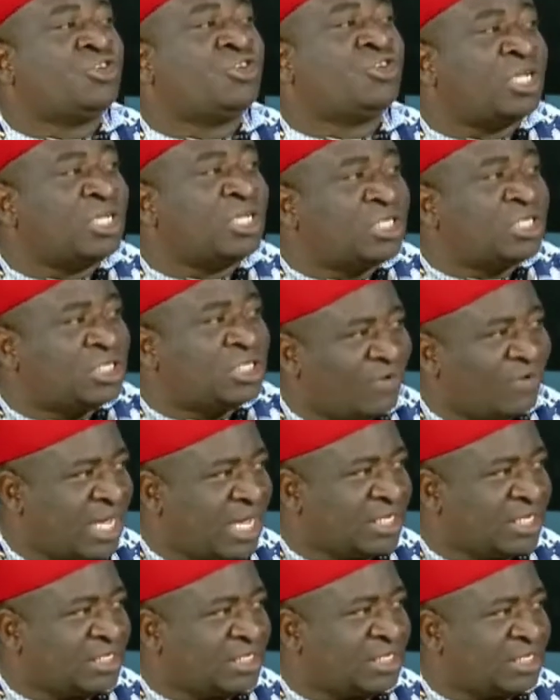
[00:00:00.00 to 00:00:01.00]
Dredge
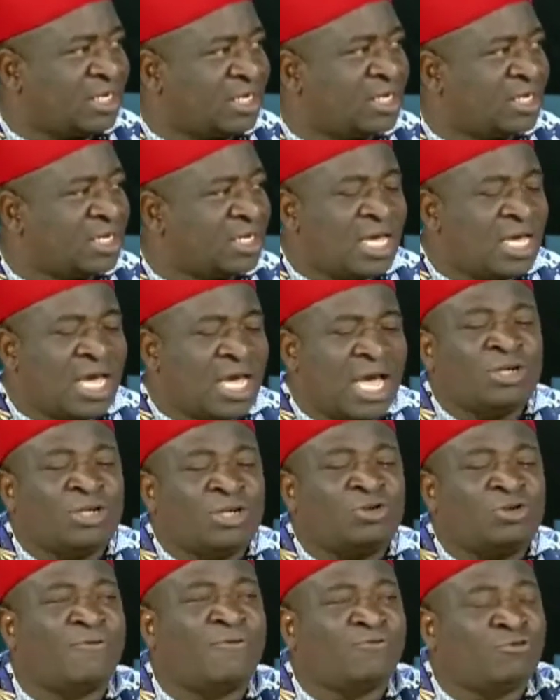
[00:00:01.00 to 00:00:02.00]
River Niger. And
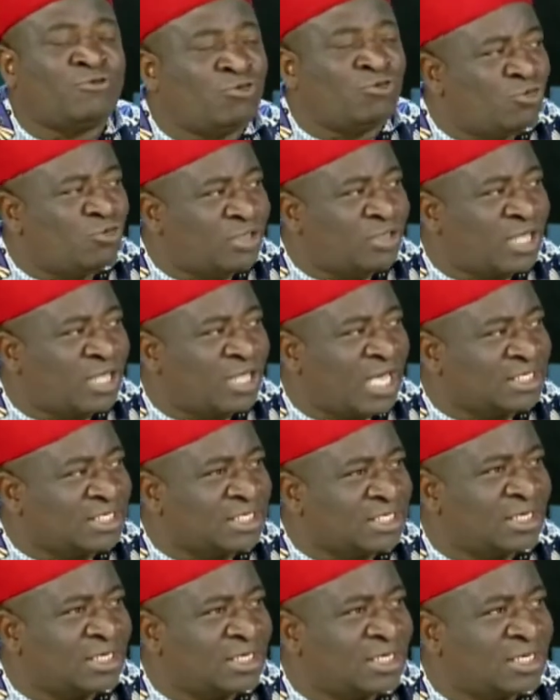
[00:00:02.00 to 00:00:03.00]
you don't have to do that.
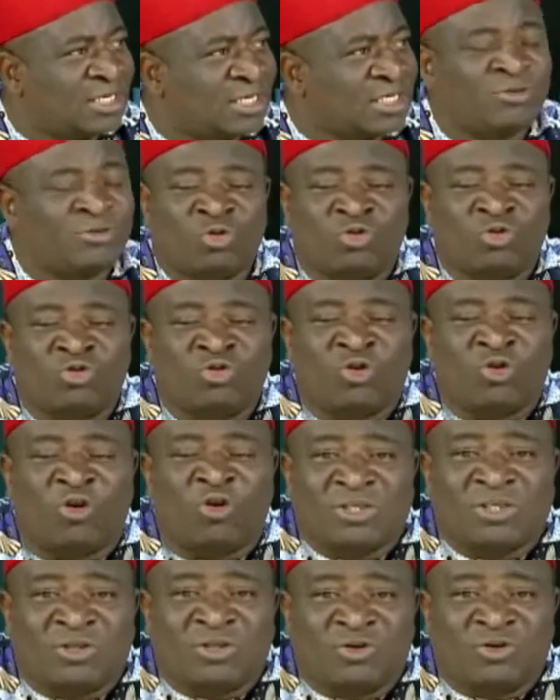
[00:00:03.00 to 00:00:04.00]
This
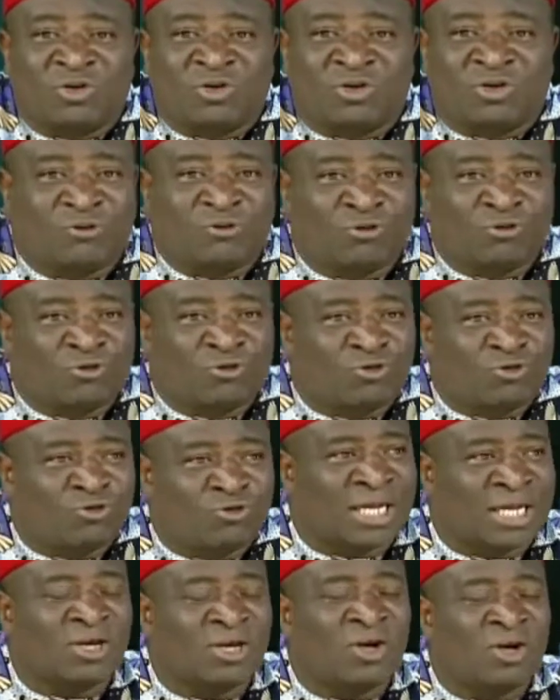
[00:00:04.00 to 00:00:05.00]
government doesn't have to do
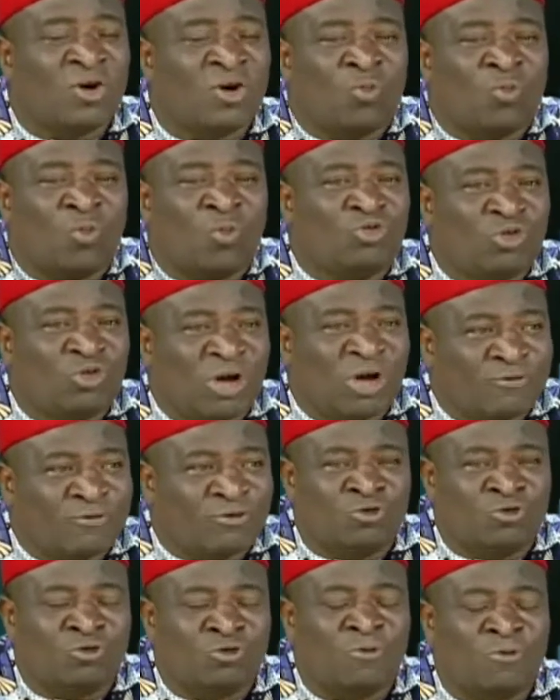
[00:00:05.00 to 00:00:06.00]
that. What do you have to
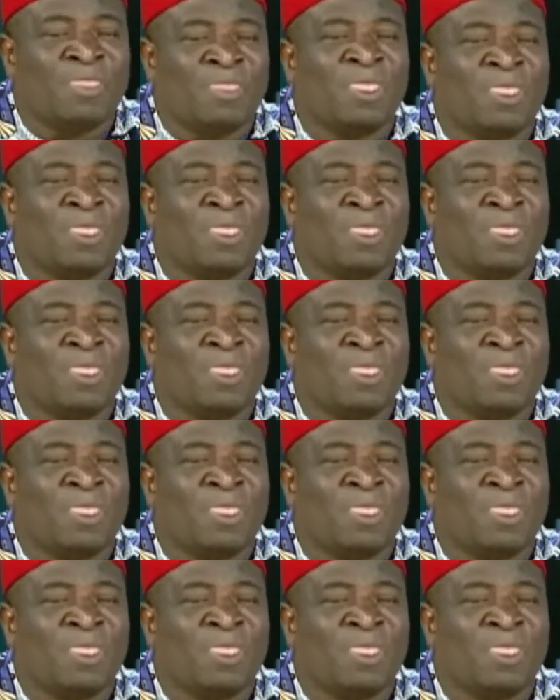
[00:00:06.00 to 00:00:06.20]
do?